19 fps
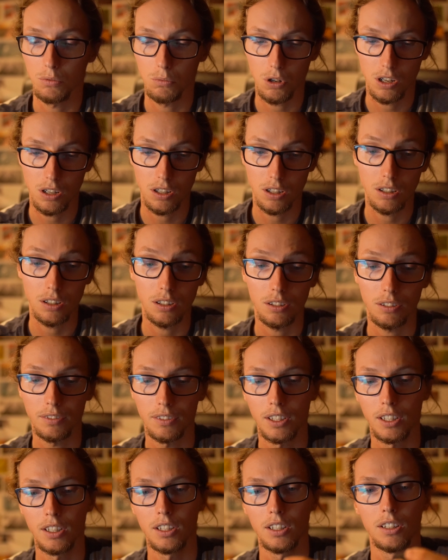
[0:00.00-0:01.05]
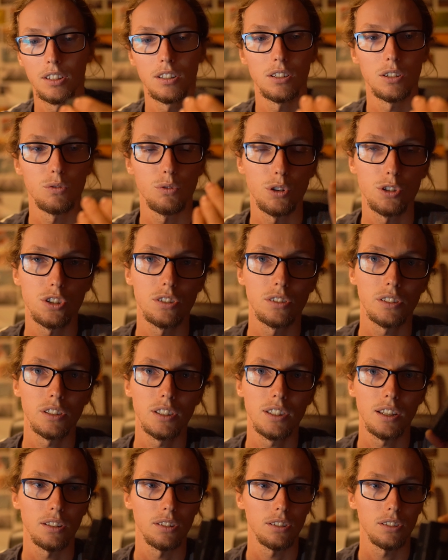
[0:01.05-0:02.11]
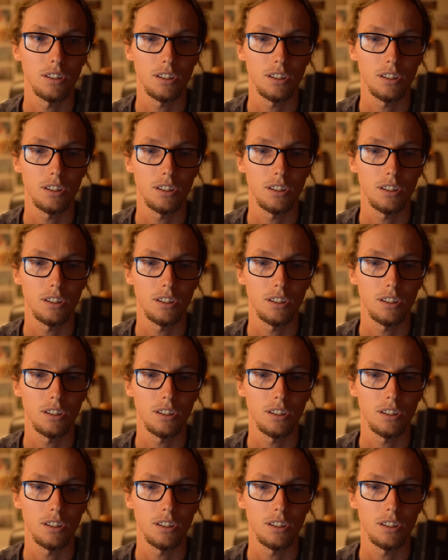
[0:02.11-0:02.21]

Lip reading: Well, unfortunately, yes.